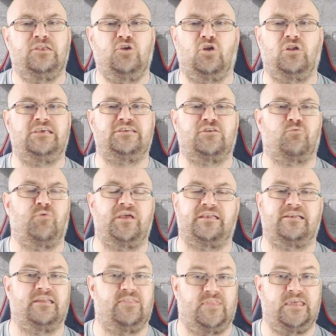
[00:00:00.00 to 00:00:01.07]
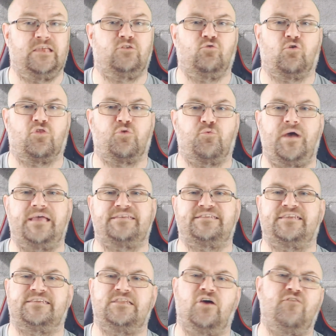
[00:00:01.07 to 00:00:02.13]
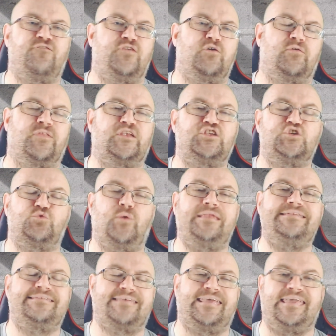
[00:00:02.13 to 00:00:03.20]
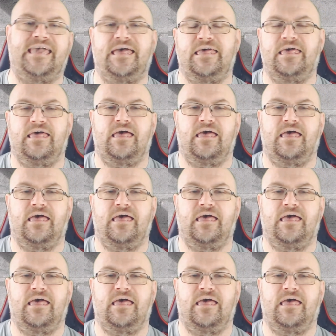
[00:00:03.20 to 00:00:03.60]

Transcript: not least of which in the North West there's no fewer than 20